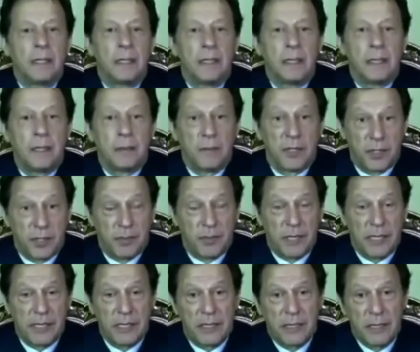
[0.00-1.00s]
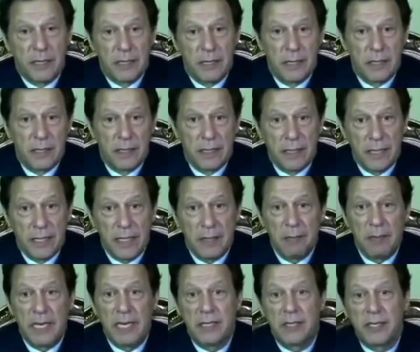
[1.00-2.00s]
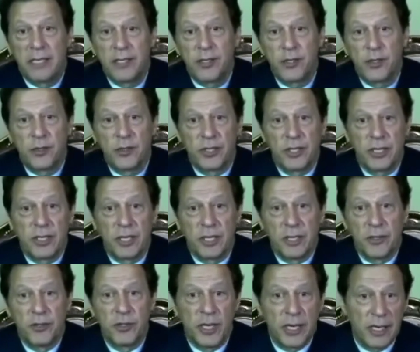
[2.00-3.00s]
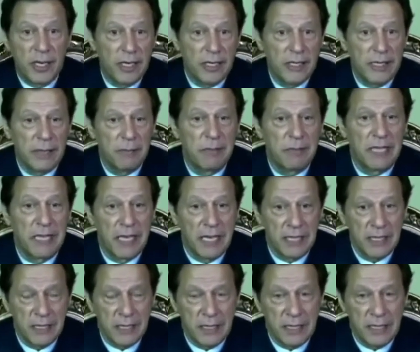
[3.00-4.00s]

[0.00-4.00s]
Mr. President, in my address to the General Assembly last year,